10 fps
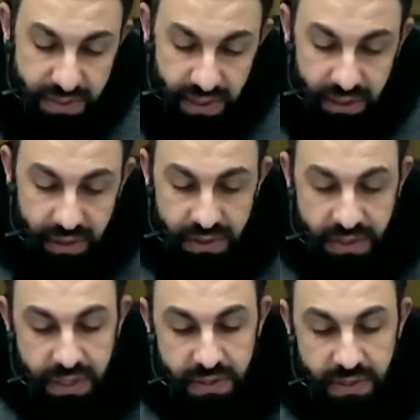Allah
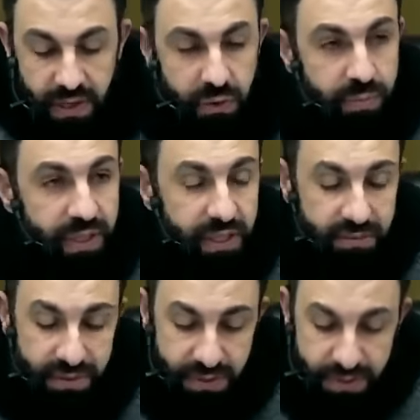says, O
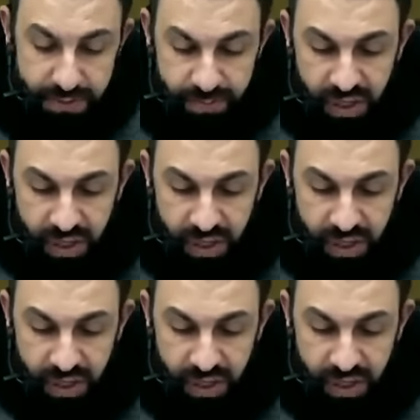believers,